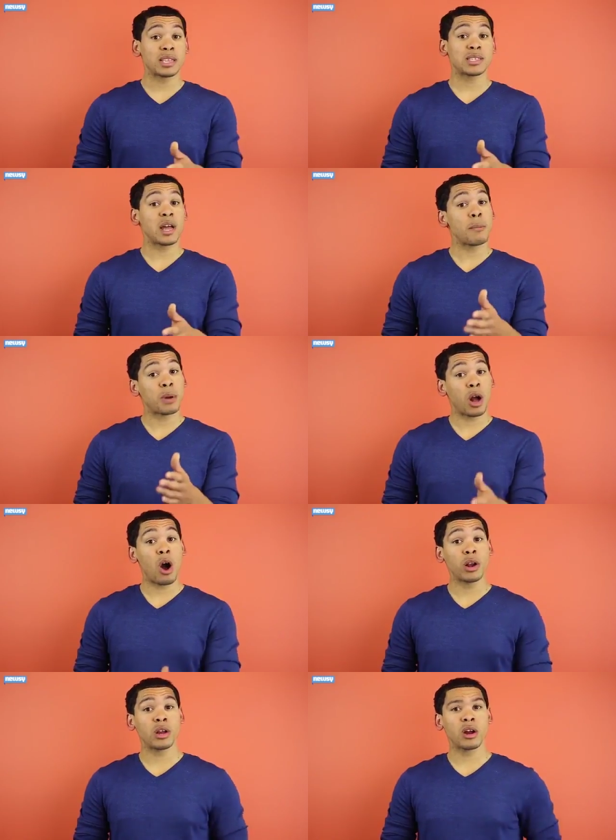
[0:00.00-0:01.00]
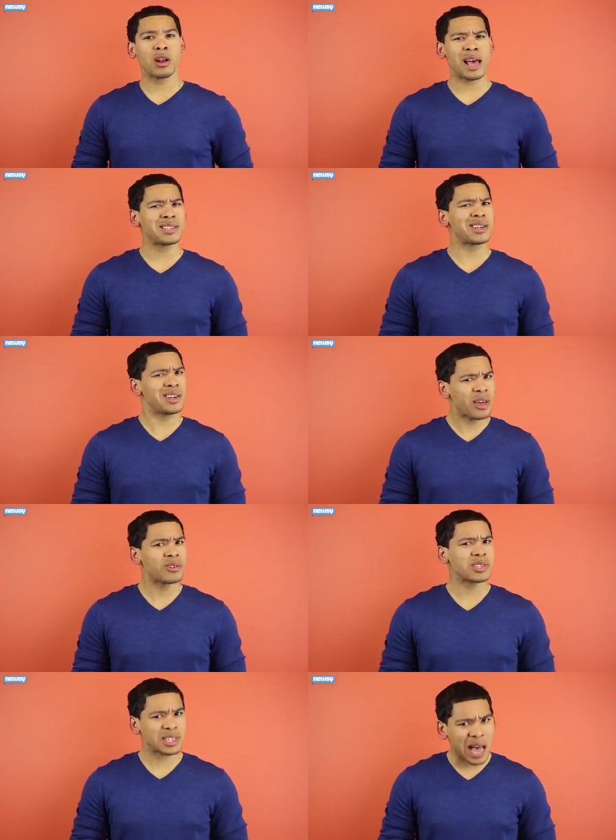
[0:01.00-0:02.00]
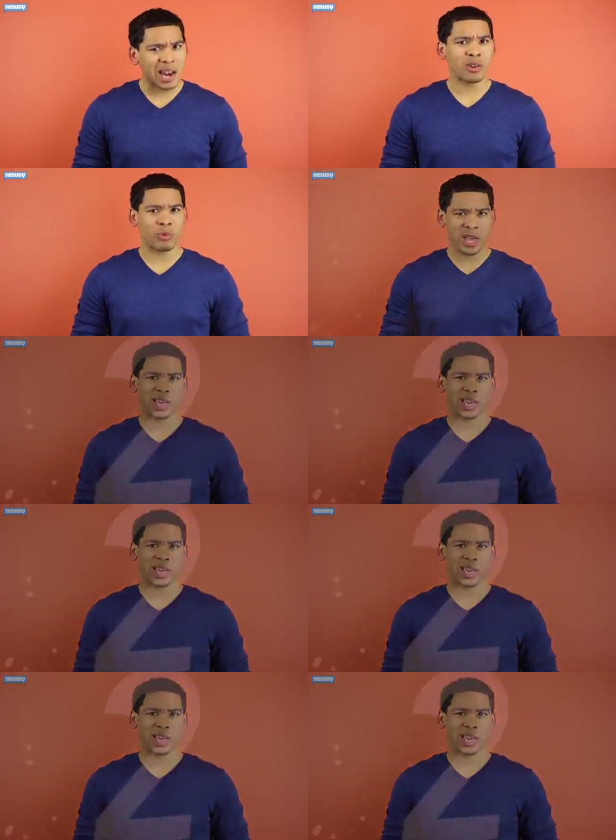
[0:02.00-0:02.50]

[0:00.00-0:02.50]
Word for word: Next up, Gone Girl has another solid